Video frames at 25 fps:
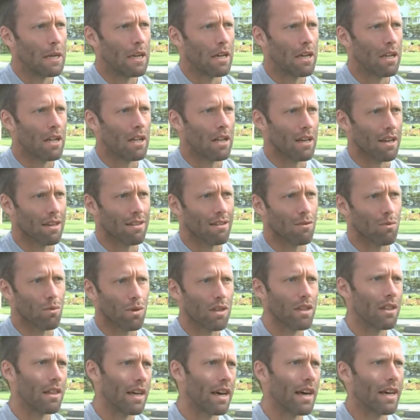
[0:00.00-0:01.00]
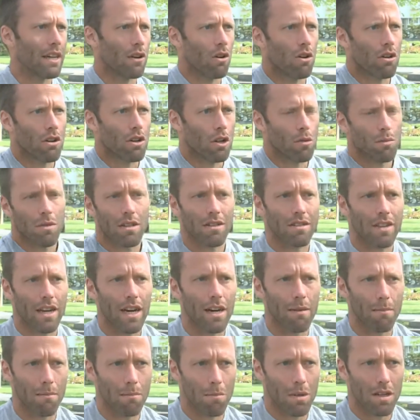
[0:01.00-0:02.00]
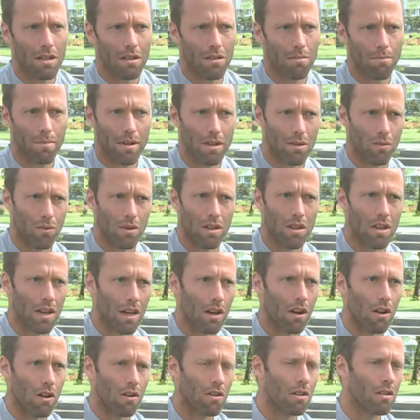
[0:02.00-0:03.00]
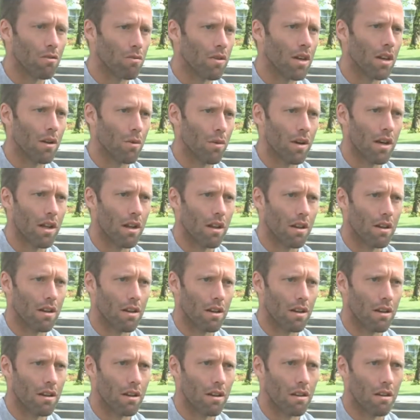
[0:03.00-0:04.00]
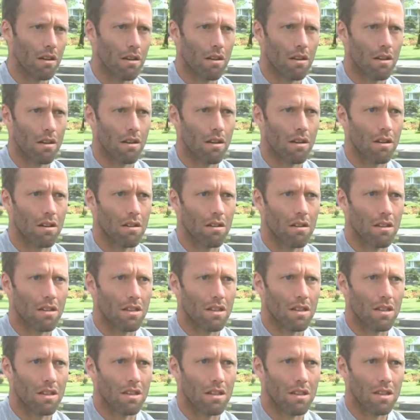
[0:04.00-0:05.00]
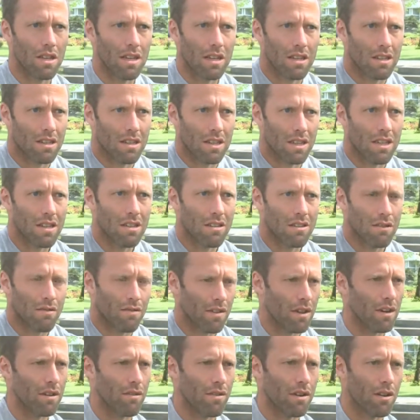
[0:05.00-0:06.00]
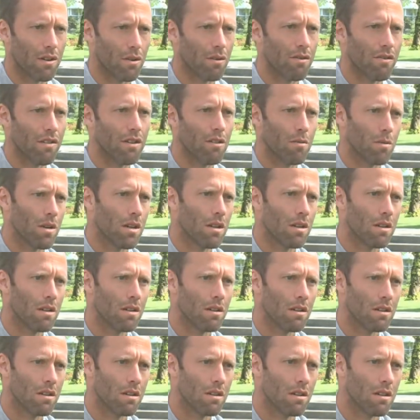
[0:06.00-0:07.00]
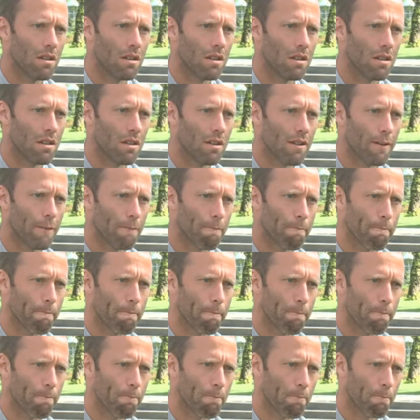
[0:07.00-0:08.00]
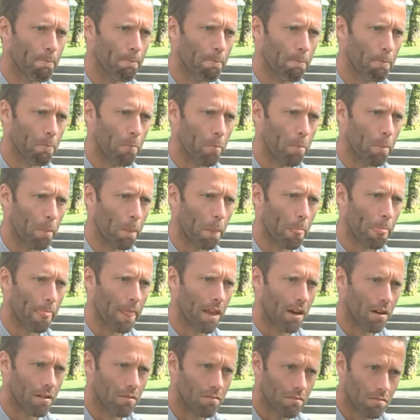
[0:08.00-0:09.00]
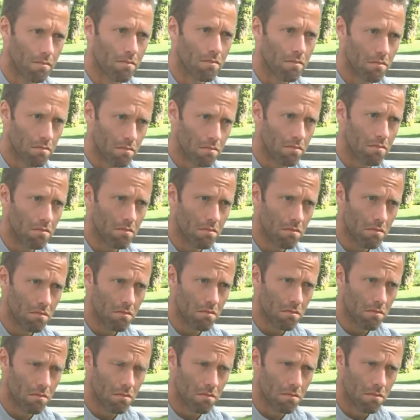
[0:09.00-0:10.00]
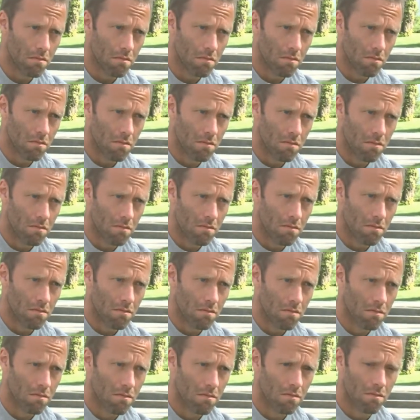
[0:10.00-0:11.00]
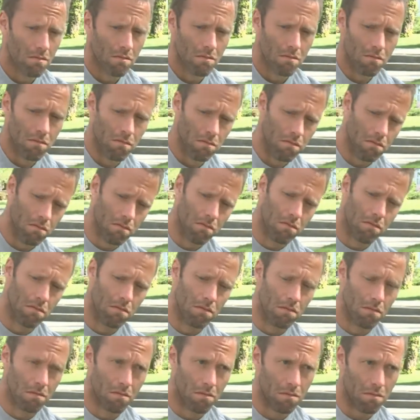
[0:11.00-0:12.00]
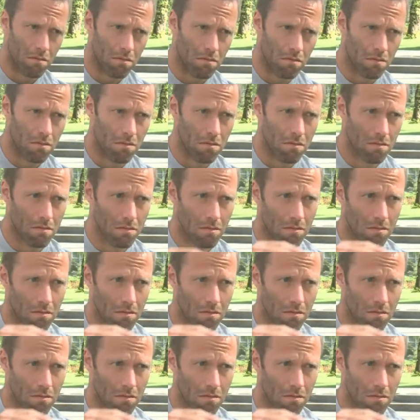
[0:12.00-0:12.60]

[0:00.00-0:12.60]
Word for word: like I said, with that, arguments come, but but we get along really well, and and uh, yes, he is a very very good friend of mine if you win something with uh, Horia, I don't know, you you make a tattoo with uh,